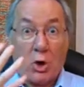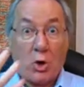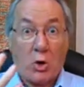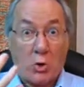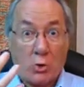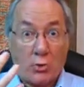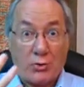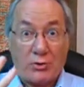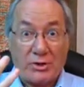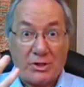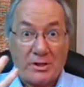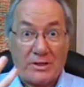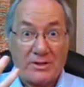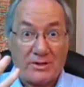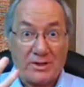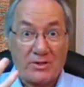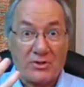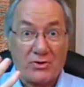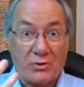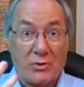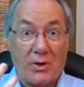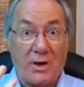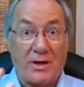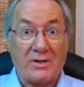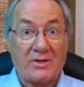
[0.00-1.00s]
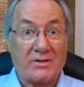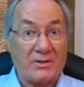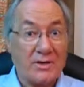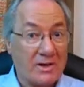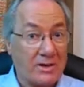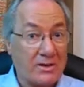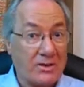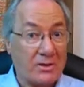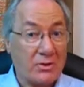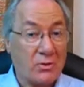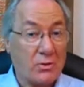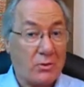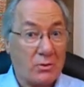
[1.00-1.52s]
who Jesus Christ is
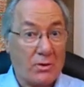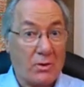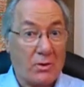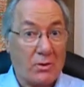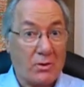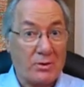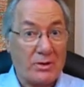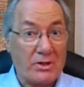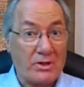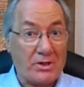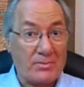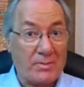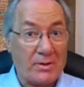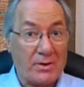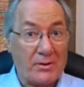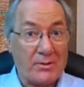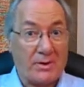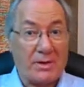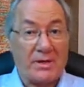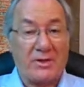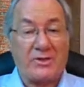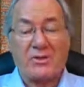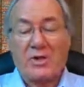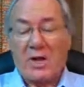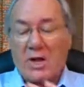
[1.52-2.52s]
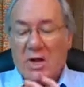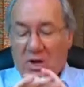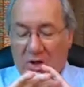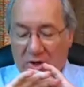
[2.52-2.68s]
and who the Holy Spirit is,